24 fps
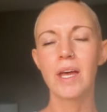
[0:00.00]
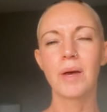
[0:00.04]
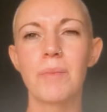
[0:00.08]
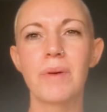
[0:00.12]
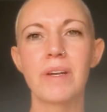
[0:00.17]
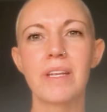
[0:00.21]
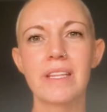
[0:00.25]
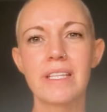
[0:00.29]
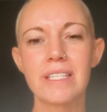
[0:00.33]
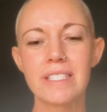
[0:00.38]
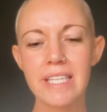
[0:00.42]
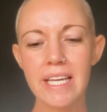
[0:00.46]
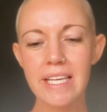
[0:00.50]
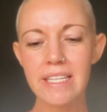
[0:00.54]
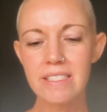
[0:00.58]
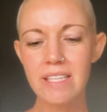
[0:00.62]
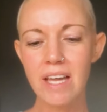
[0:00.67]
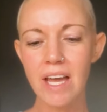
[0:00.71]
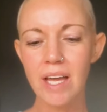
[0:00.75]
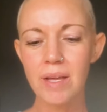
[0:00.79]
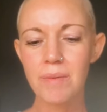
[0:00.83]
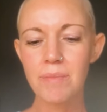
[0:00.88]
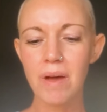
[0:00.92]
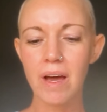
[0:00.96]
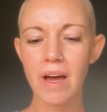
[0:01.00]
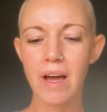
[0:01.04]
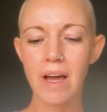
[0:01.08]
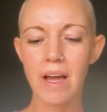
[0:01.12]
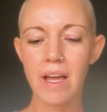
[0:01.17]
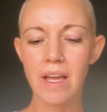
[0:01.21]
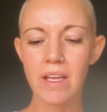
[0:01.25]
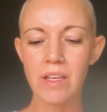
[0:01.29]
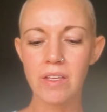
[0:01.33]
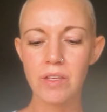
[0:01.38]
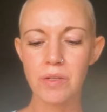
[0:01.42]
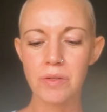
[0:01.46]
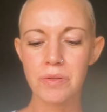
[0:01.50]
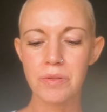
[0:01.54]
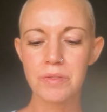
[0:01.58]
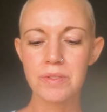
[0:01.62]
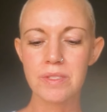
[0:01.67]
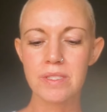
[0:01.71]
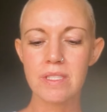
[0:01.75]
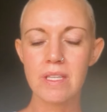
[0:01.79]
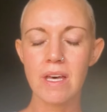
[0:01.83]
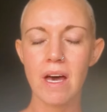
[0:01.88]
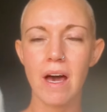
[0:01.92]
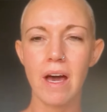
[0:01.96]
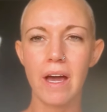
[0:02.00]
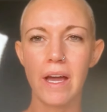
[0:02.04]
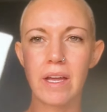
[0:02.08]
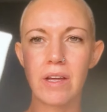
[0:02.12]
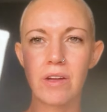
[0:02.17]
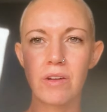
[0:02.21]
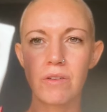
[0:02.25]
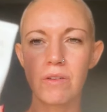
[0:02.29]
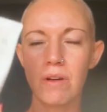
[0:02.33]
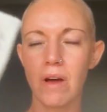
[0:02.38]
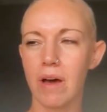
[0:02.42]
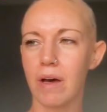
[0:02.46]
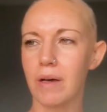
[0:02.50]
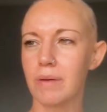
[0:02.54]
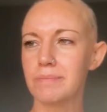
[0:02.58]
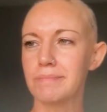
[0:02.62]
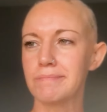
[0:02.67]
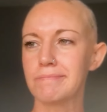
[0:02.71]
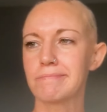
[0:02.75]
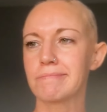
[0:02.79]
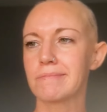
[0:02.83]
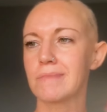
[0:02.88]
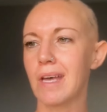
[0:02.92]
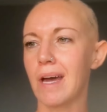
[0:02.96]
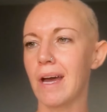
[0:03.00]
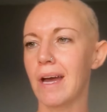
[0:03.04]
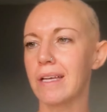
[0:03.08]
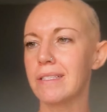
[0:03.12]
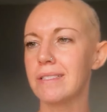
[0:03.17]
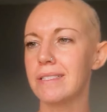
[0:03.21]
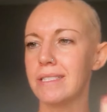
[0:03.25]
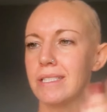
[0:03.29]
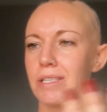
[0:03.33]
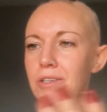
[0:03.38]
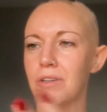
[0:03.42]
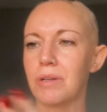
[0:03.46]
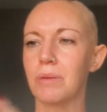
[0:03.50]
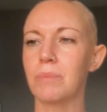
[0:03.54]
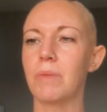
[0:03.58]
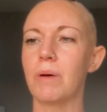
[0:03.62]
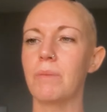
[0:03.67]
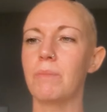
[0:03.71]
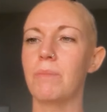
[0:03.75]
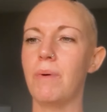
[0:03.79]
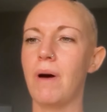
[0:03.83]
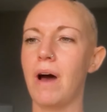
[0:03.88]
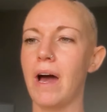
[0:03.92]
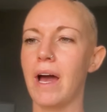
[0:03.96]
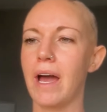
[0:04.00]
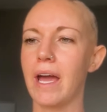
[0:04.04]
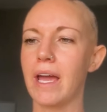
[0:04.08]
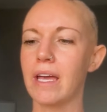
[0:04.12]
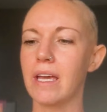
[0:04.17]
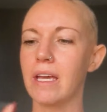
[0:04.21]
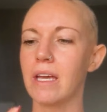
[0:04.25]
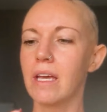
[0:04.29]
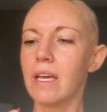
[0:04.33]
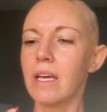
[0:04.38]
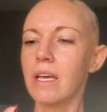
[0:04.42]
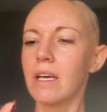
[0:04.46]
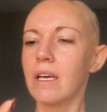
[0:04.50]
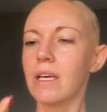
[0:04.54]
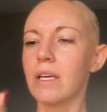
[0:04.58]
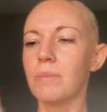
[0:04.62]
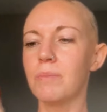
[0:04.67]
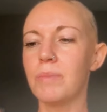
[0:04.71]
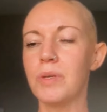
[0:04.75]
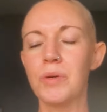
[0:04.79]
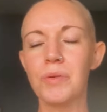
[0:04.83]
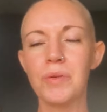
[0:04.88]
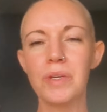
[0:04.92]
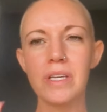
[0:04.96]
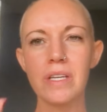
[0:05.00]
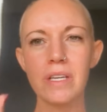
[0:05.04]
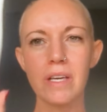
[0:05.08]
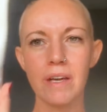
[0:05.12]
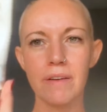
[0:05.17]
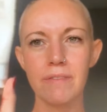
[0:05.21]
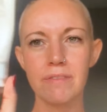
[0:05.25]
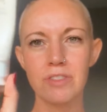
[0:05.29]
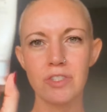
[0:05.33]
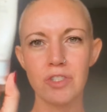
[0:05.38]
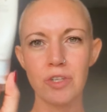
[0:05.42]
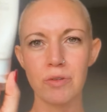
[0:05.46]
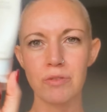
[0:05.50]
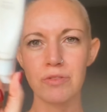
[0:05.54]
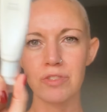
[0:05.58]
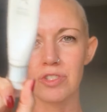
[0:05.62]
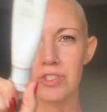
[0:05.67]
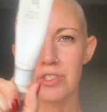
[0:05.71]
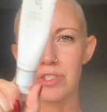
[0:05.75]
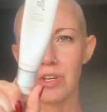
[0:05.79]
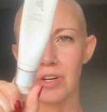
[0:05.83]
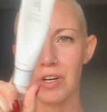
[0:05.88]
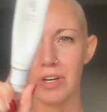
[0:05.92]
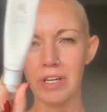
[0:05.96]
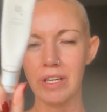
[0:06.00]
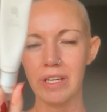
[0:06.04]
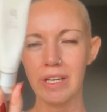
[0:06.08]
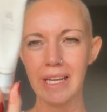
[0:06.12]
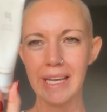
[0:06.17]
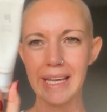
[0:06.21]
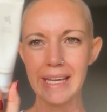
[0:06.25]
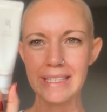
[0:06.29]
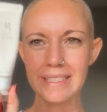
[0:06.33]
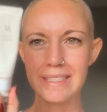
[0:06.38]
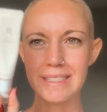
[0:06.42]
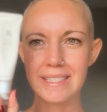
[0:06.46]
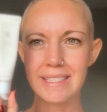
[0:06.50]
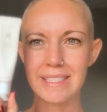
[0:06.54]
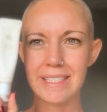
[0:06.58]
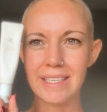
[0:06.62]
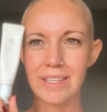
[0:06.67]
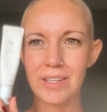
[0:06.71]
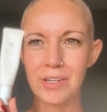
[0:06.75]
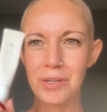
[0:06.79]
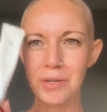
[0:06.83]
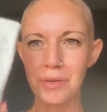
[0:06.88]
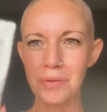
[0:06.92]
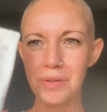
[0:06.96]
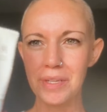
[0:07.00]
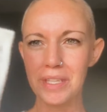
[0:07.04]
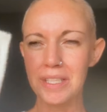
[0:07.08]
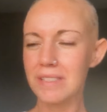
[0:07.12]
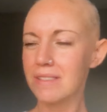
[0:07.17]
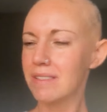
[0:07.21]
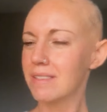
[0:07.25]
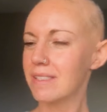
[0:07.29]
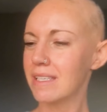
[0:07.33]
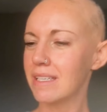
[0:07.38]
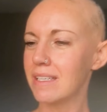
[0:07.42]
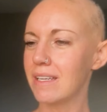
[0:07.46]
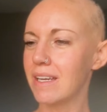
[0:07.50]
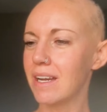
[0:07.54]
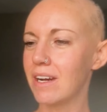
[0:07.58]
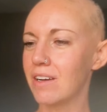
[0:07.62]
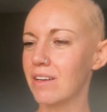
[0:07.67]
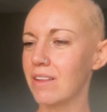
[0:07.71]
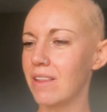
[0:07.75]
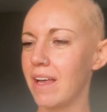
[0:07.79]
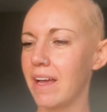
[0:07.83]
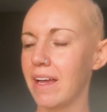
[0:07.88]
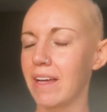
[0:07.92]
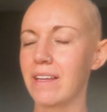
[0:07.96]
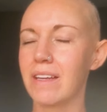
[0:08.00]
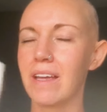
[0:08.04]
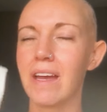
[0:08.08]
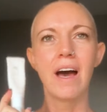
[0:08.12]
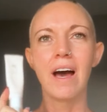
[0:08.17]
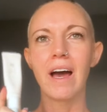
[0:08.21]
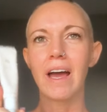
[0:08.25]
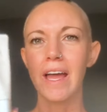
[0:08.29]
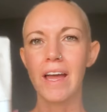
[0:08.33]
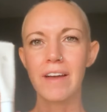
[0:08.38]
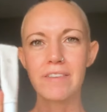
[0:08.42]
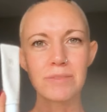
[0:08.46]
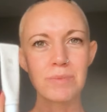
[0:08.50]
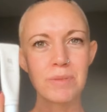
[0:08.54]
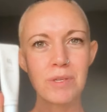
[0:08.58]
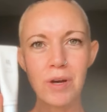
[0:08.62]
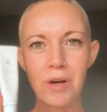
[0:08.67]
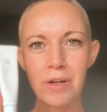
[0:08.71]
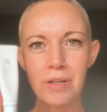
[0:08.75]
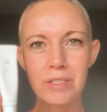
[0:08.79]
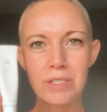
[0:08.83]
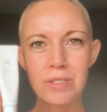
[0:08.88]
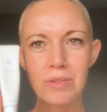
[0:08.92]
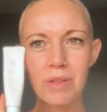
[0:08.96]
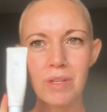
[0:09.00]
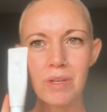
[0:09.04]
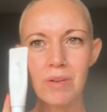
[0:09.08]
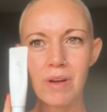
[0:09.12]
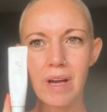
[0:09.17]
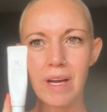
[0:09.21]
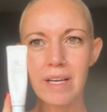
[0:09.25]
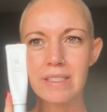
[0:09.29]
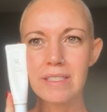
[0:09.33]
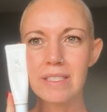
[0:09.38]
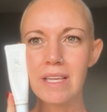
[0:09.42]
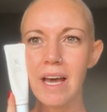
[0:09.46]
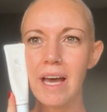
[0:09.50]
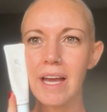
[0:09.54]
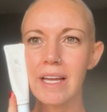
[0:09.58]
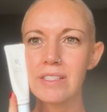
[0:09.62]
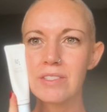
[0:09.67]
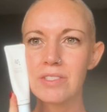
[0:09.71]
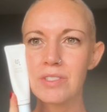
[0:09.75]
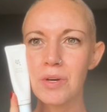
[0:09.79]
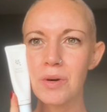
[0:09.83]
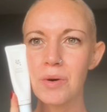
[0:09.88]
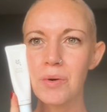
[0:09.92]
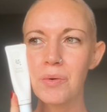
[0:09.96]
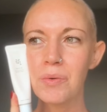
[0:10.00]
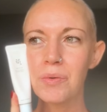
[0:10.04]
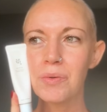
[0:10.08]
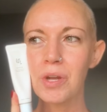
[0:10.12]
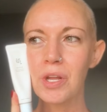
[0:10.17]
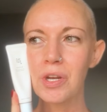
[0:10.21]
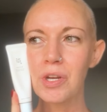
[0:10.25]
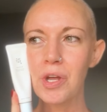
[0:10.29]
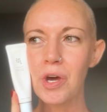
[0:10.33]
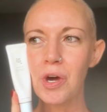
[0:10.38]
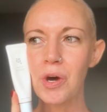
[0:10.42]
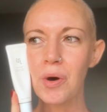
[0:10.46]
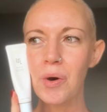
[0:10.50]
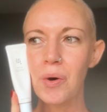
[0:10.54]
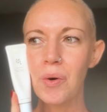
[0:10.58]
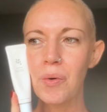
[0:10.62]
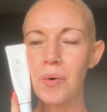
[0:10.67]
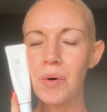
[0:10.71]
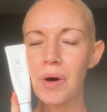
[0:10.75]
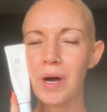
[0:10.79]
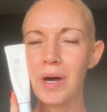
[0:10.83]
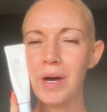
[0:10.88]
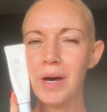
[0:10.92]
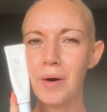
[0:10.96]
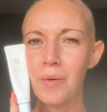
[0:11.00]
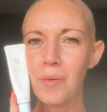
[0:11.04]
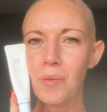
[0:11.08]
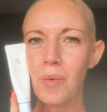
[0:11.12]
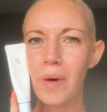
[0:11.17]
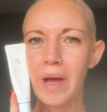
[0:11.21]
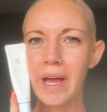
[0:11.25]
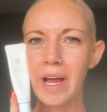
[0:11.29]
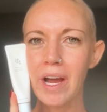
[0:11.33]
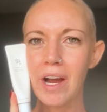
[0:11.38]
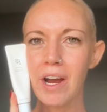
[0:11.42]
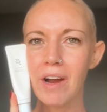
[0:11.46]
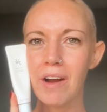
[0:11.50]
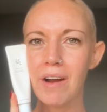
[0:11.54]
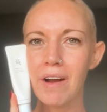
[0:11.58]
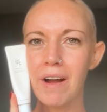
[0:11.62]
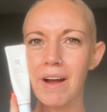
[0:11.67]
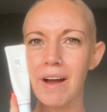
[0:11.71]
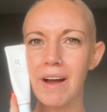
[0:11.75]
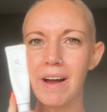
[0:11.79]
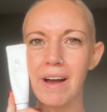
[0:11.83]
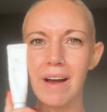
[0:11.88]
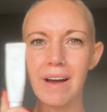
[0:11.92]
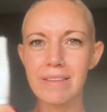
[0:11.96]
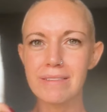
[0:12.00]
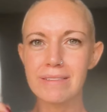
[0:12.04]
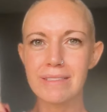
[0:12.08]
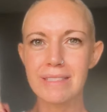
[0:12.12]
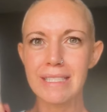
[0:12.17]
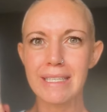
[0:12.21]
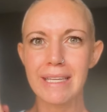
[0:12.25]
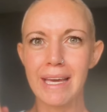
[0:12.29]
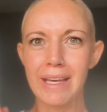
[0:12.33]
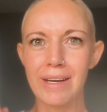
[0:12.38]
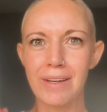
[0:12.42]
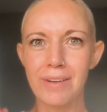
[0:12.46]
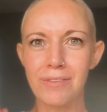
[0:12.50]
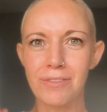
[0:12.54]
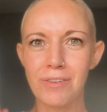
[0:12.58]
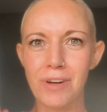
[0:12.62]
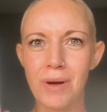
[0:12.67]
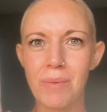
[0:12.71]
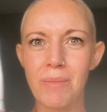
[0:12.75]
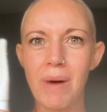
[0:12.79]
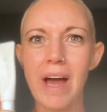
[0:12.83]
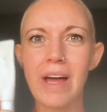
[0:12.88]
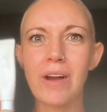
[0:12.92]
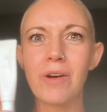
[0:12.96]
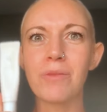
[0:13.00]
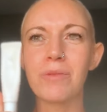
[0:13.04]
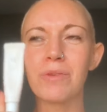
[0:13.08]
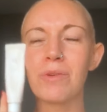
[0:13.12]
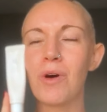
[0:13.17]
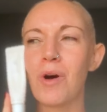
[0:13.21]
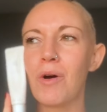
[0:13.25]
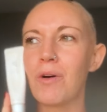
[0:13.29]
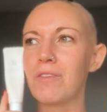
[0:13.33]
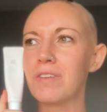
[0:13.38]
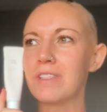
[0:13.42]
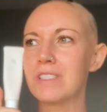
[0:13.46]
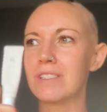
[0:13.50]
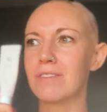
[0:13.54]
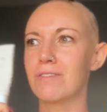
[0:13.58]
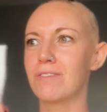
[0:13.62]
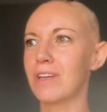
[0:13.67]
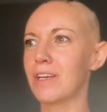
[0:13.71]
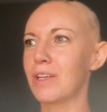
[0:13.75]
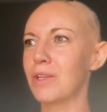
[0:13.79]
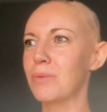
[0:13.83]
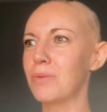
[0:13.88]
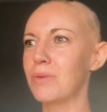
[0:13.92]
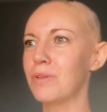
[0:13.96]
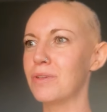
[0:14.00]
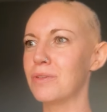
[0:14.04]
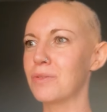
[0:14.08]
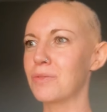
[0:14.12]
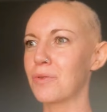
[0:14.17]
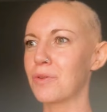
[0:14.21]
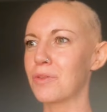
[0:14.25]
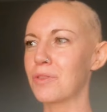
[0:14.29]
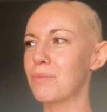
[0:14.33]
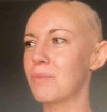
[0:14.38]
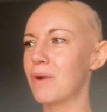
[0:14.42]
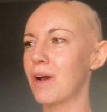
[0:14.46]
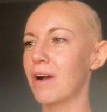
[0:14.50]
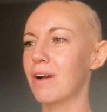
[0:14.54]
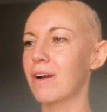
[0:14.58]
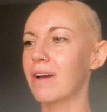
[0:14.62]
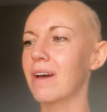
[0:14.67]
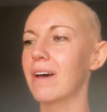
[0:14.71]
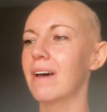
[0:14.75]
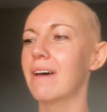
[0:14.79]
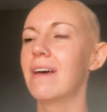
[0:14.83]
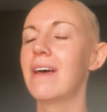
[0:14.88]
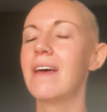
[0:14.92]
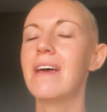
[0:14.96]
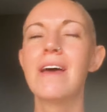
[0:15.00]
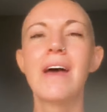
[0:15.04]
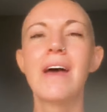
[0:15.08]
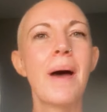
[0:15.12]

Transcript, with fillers: But in the daytime, I use the eye, um, the eye serum by Beauty of Joseon. It's a Korean skincare line. I have to be honest with you guys, I don't know where to get it from. I don't know if it's available in North America.